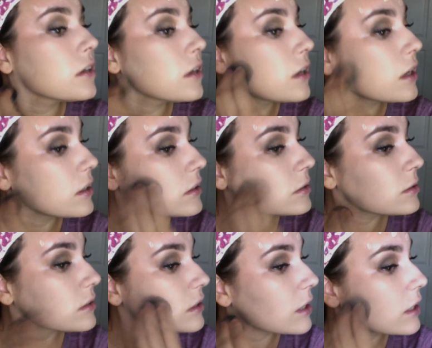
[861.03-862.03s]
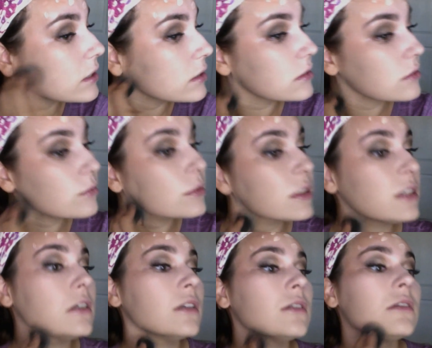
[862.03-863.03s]
And it kind of really
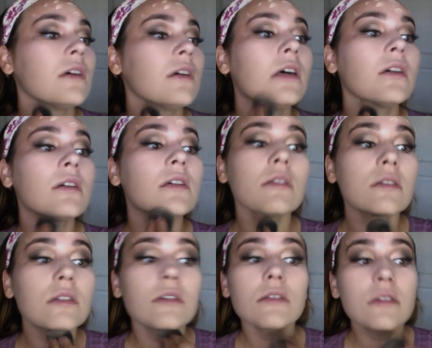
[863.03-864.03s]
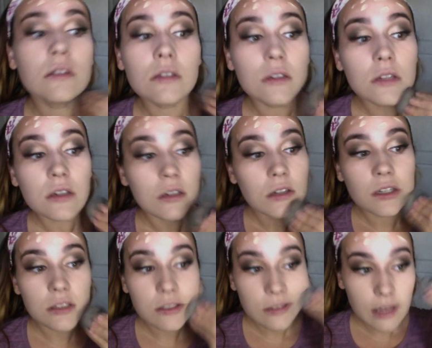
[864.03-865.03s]
does suck. Because
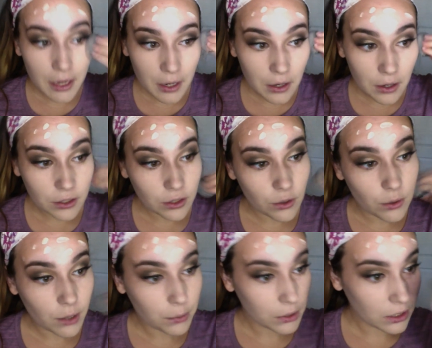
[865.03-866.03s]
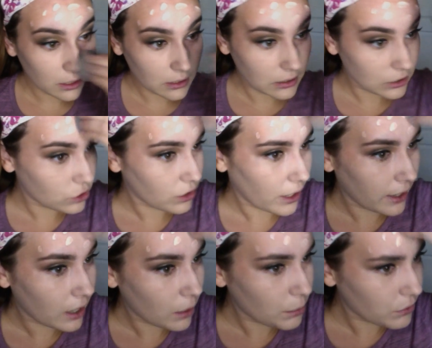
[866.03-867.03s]
it's like, you know, I want to at least try it
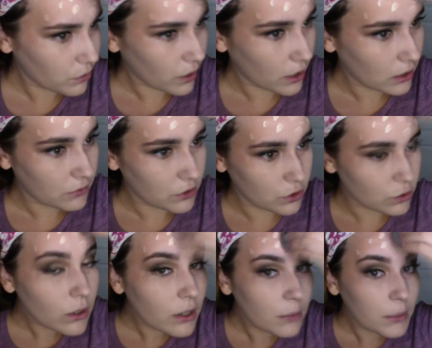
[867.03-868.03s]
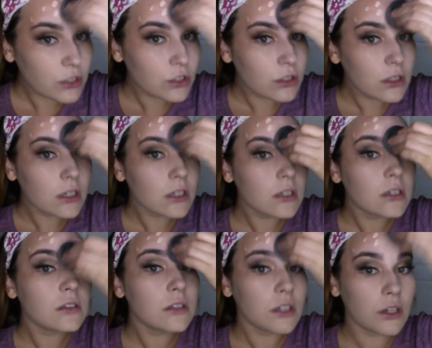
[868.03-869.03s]
out before I leave the store and make sure that it,
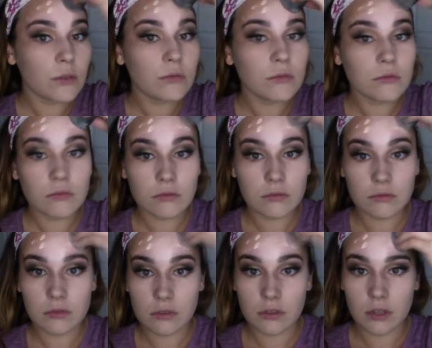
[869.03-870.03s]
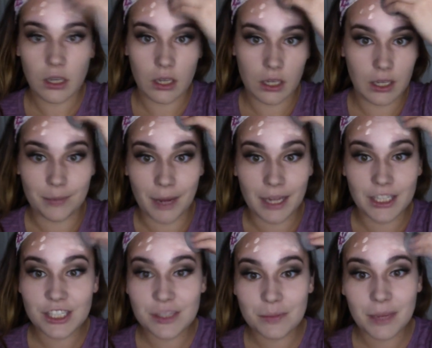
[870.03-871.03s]
you know, it
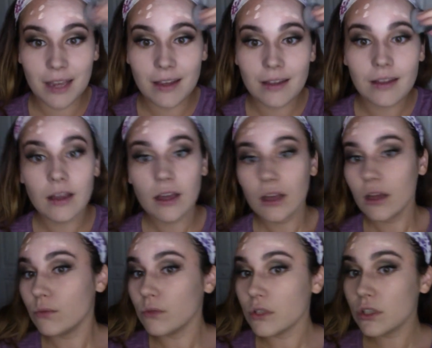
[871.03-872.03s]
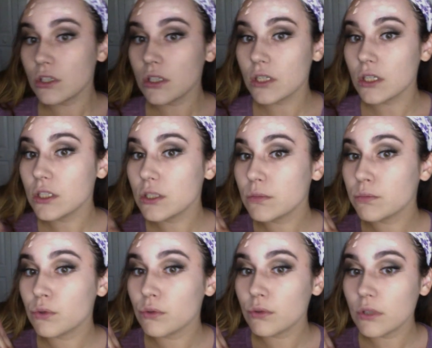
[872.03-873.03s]
matches me. Which it is
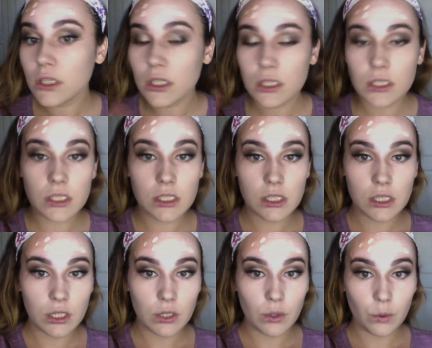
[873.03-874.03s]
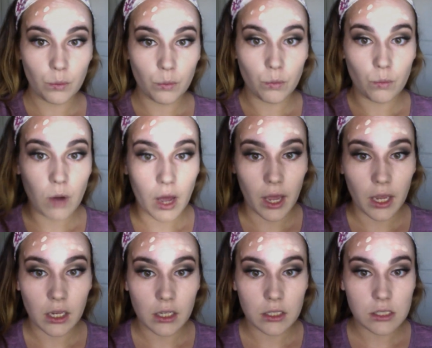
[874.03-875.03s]
pretty
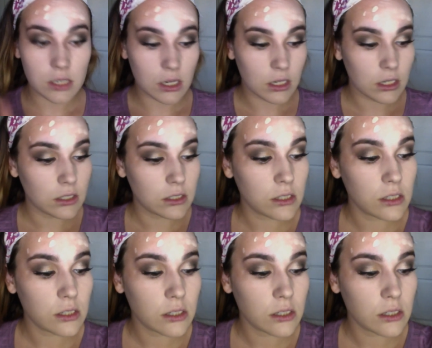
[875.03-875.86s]
white, and